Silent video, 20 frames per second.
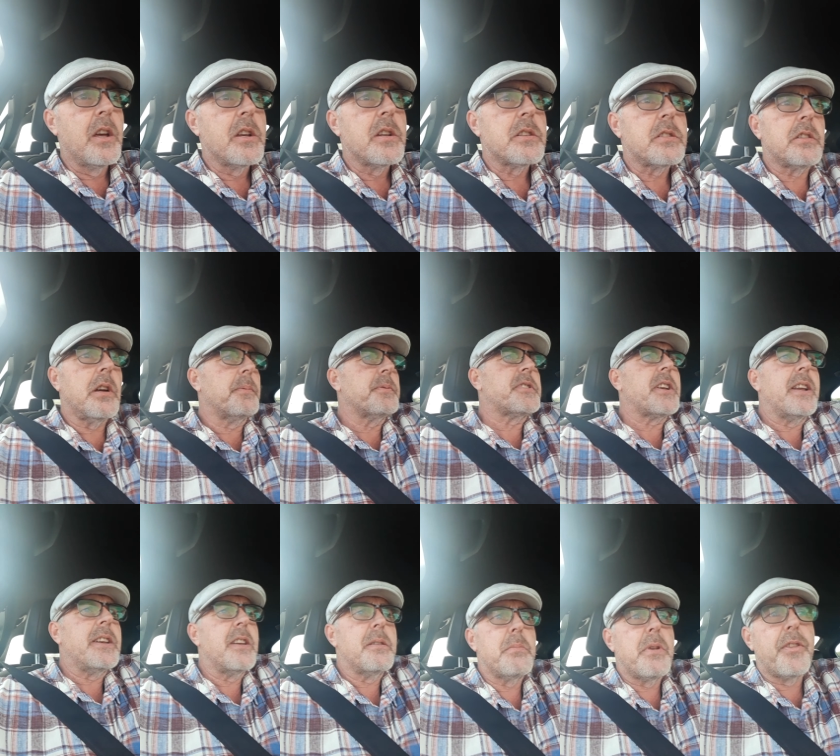Stop
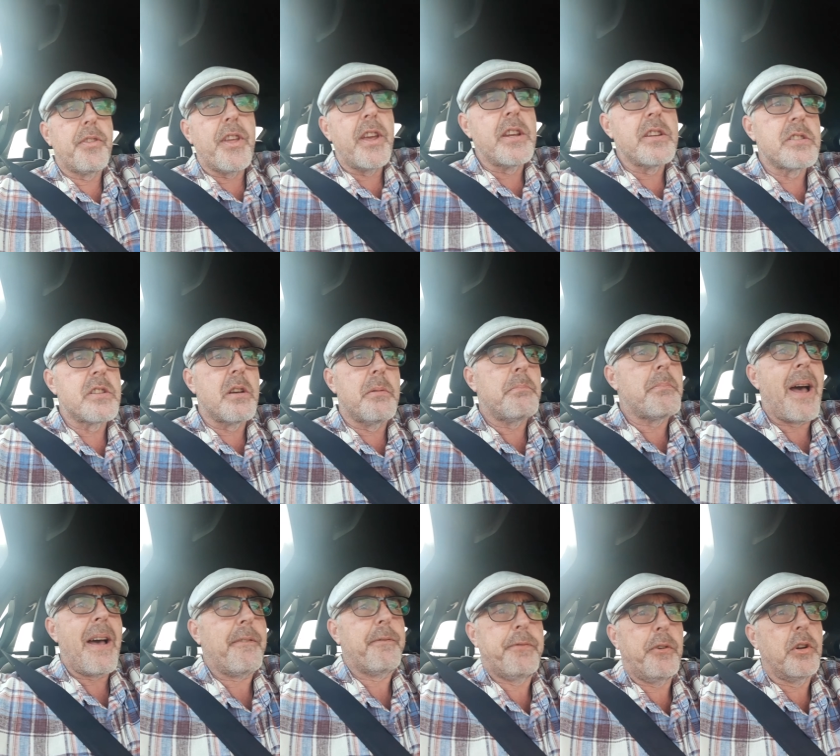sending me things that
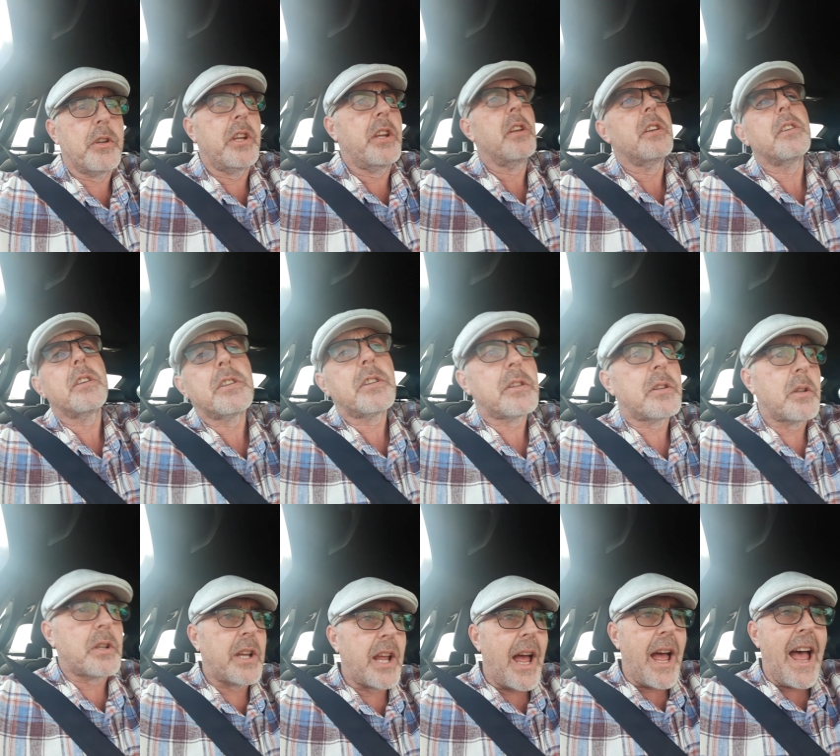Matt
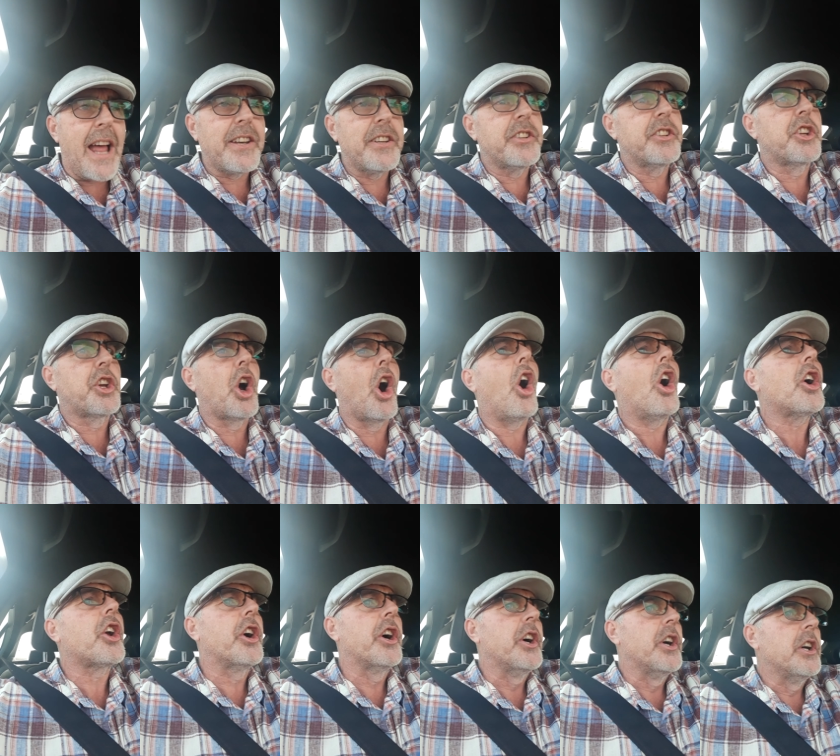fucking
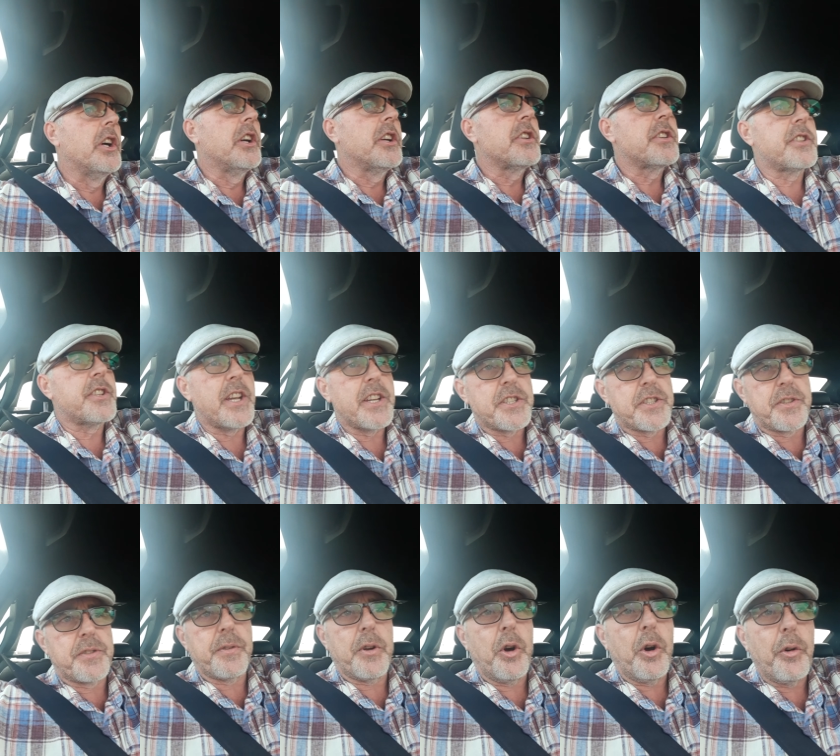Hancock
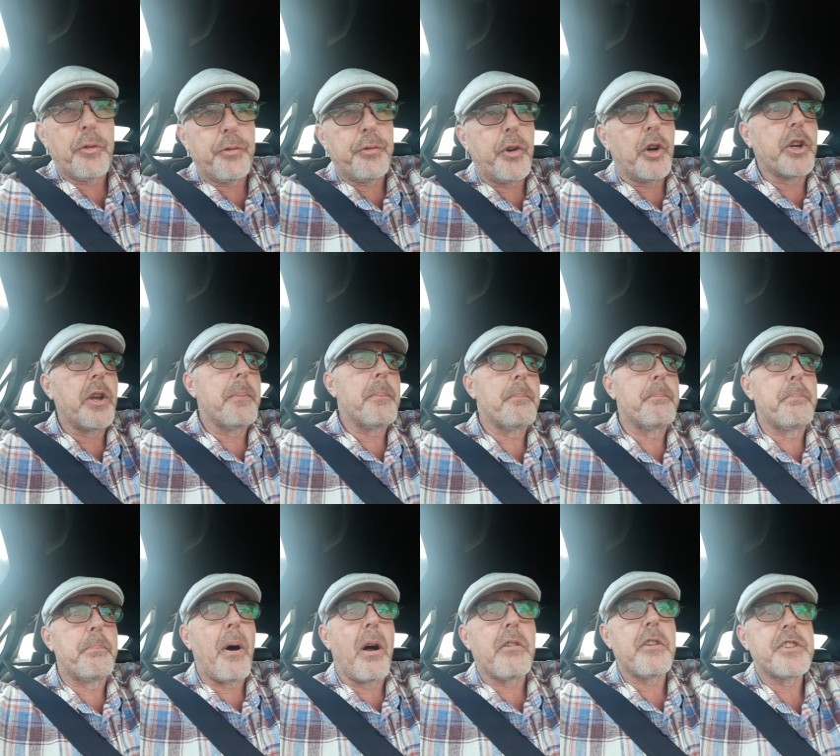says, or fucking
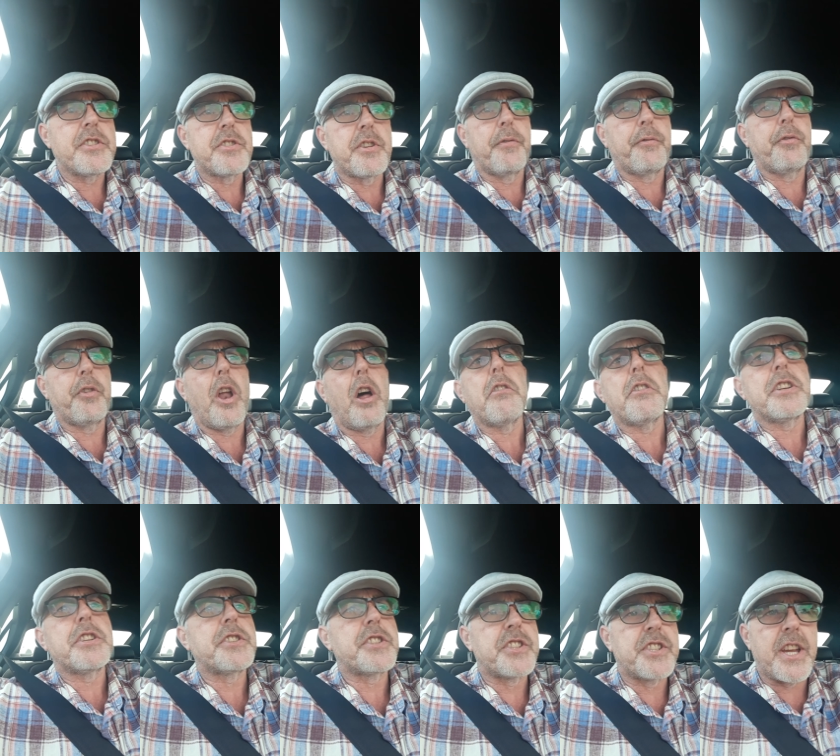Boris the
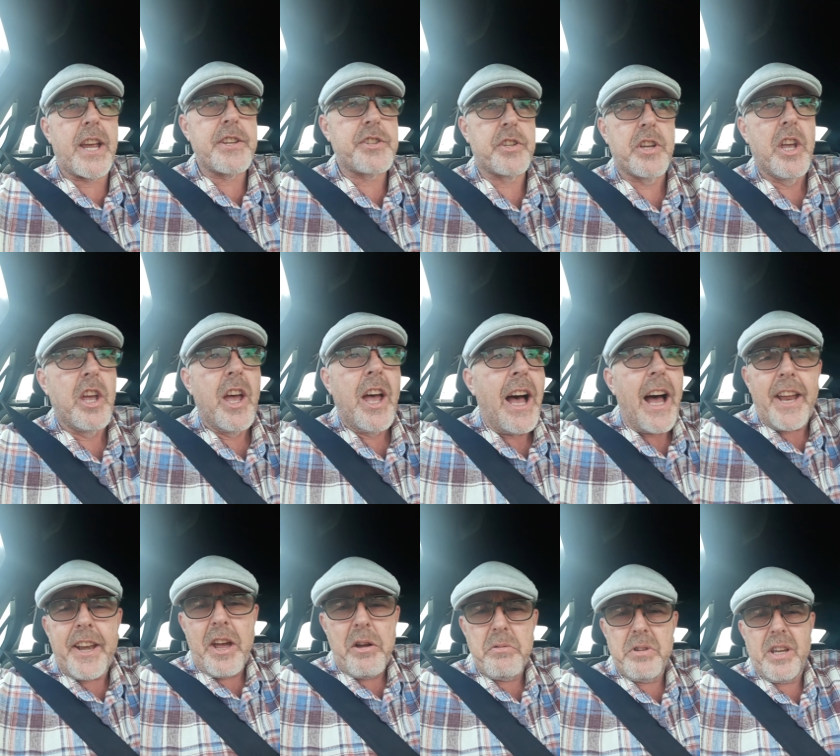florist says.
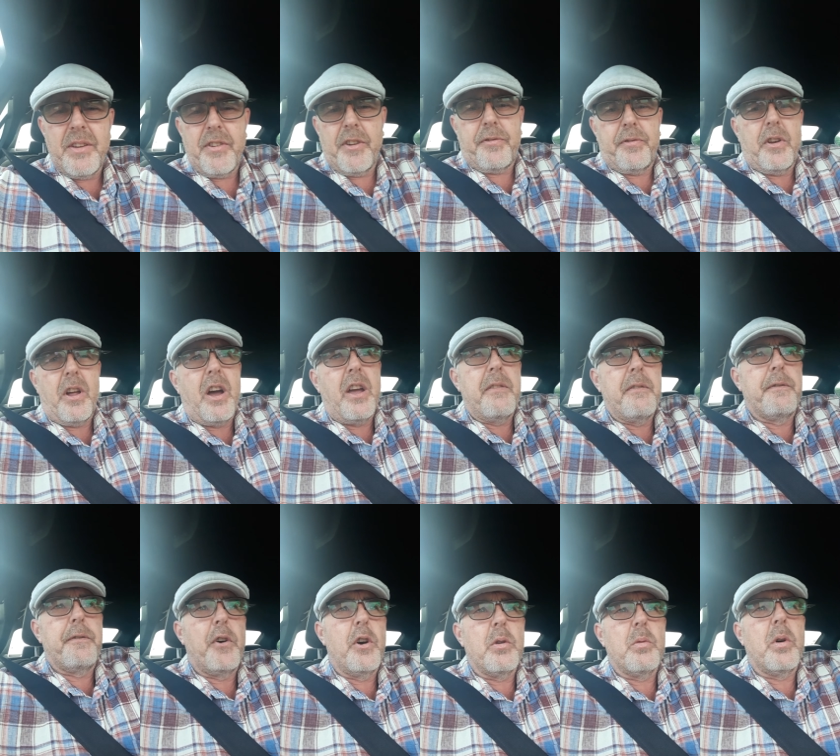I don't give a flying
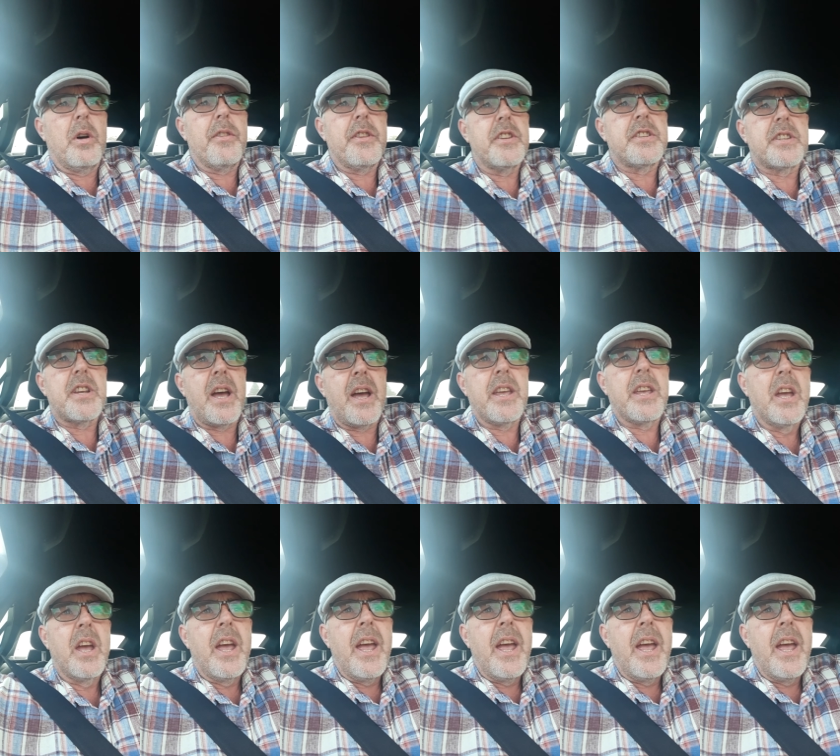fuck what they say.